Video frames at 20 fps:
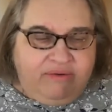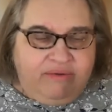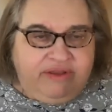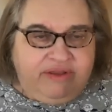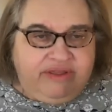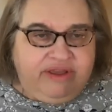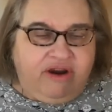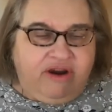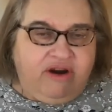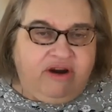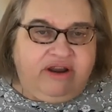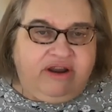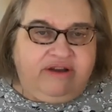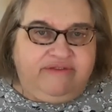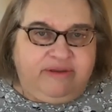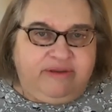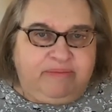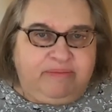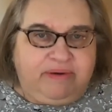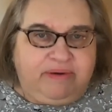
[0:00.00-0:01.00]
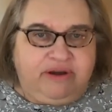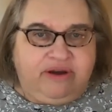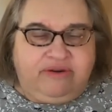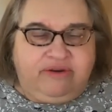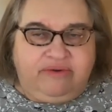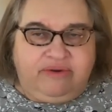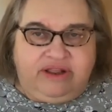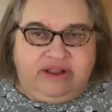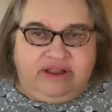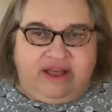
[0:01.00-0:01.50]
Well, the arc of the
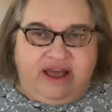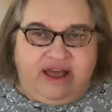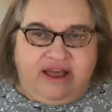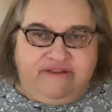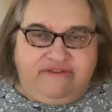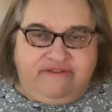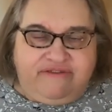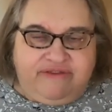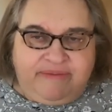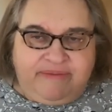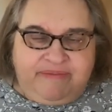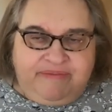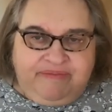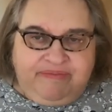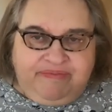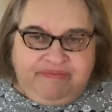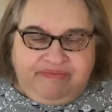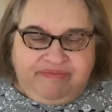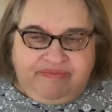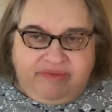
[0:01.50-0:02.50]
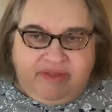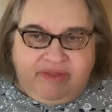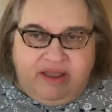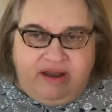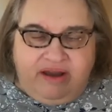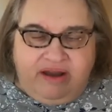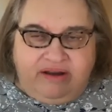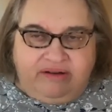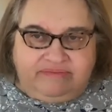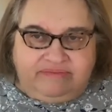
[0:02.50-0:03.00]
book, Real Life,
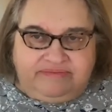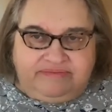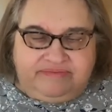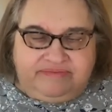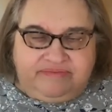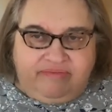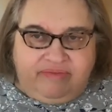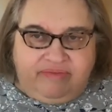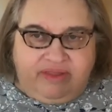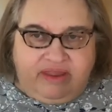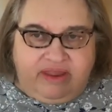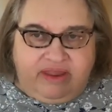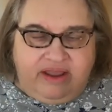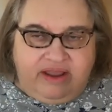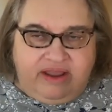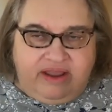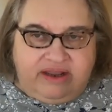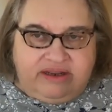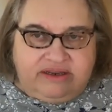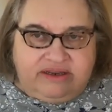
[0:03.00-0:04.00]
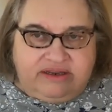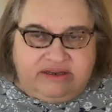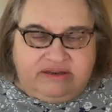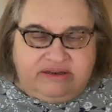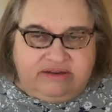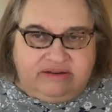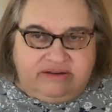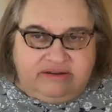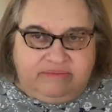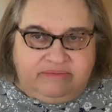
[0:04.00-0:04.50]
um,
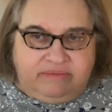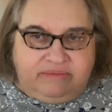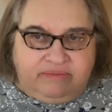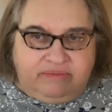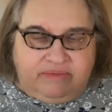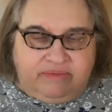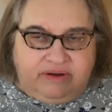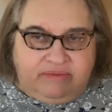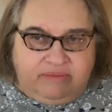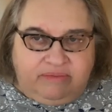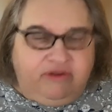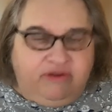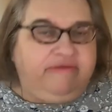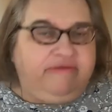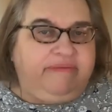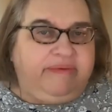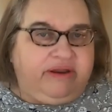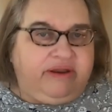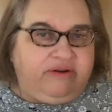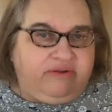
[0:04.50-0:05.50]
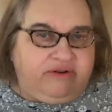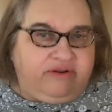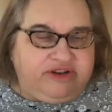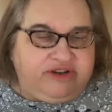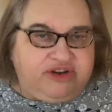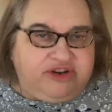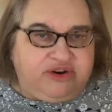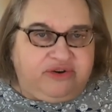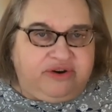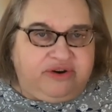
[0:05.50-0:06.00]
is m- a movement or a
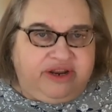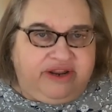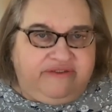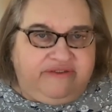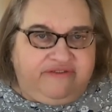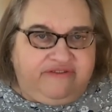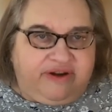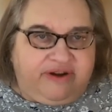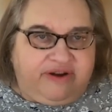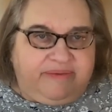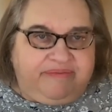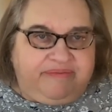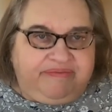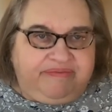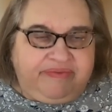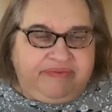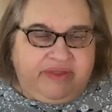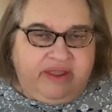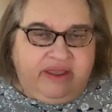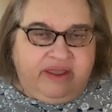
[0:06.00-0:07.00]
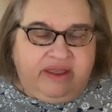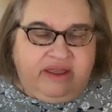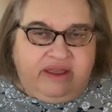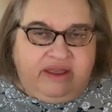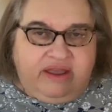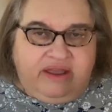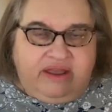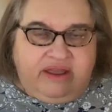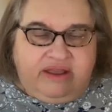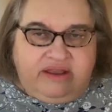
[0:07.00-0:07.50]
journey from
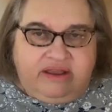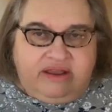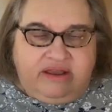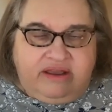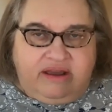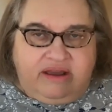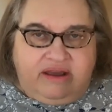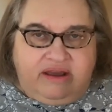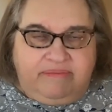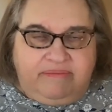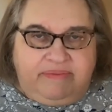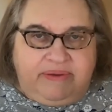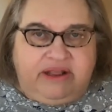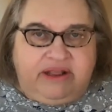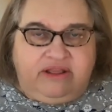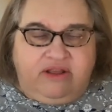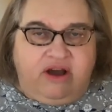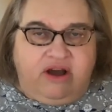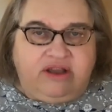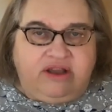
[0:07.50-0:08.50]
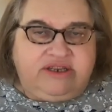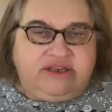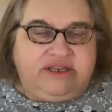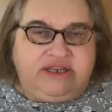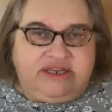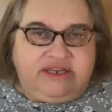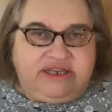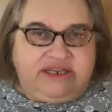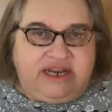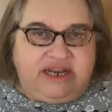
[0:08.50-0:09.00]
uh, being
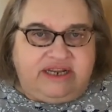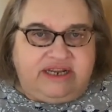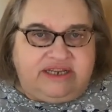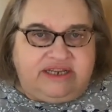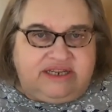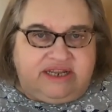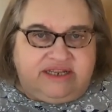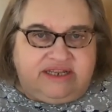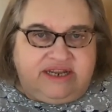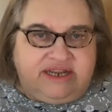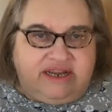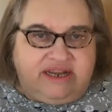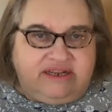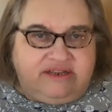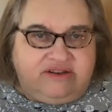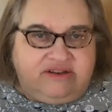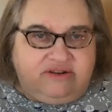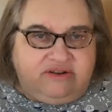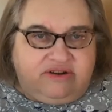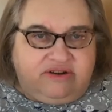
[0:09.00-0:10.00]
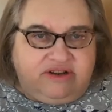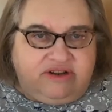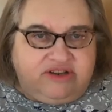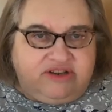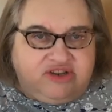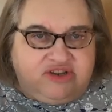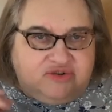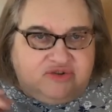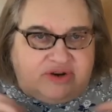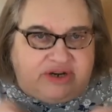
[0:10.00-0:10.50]
lost in states that tend to
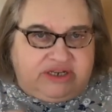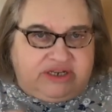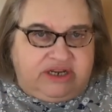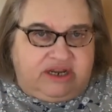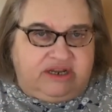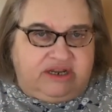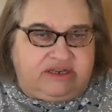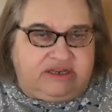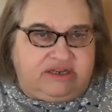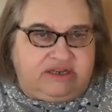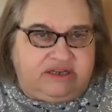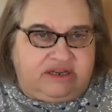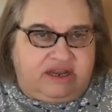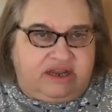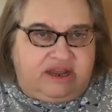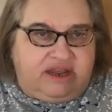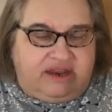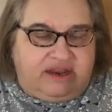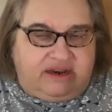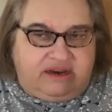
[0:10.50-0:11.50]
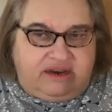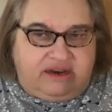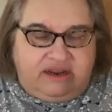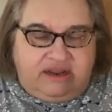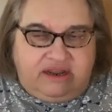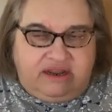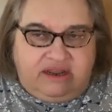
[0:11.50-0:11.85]
constrict us and